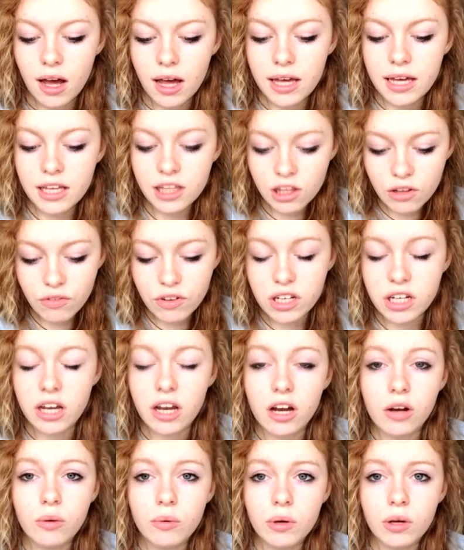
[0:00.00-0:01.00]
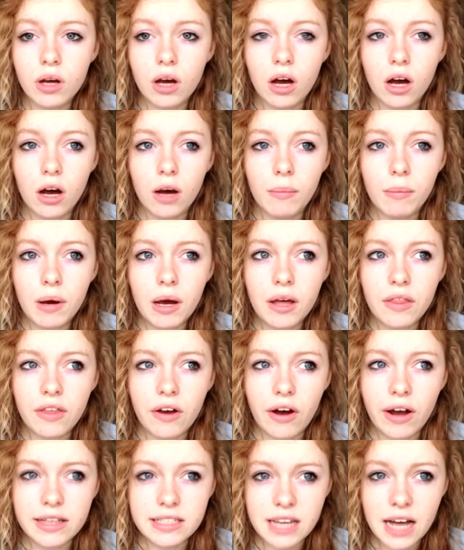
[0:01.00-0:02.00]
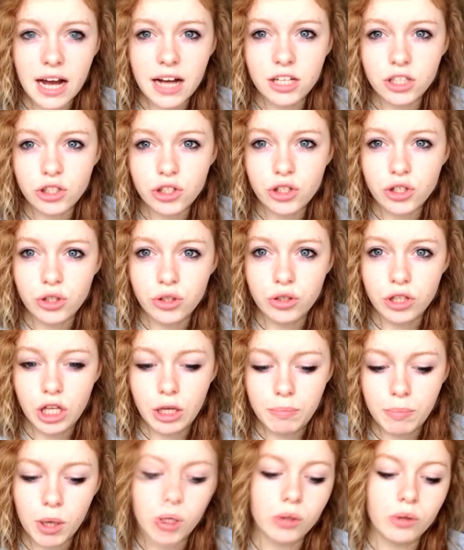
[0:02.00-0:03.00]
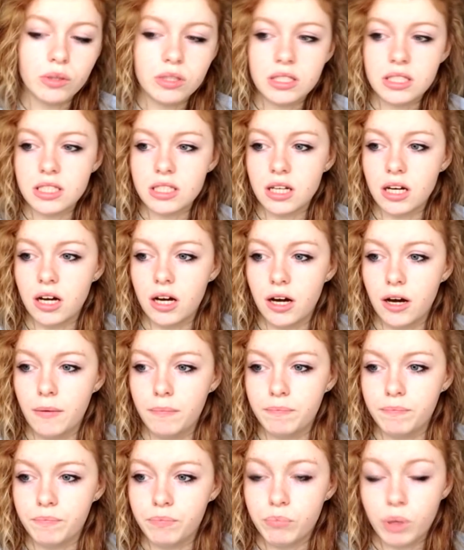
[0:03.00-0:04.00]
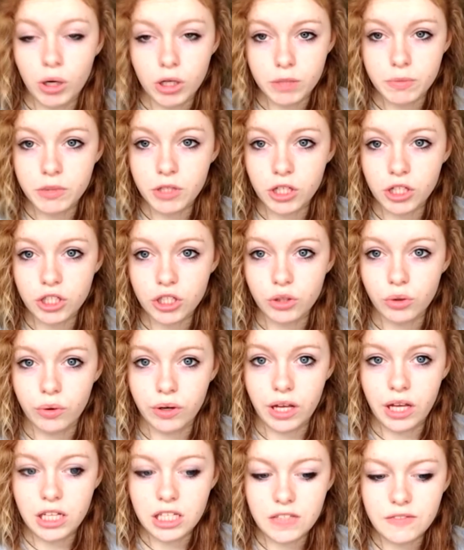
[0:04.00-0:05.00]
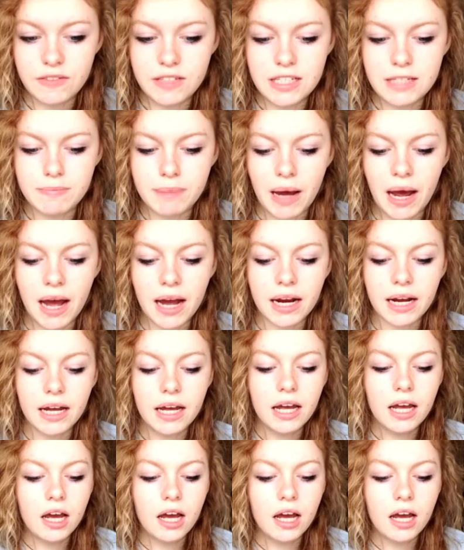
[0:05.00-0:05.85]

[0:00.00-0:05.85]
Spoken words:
In the video that I attached to the post-production audience feedback,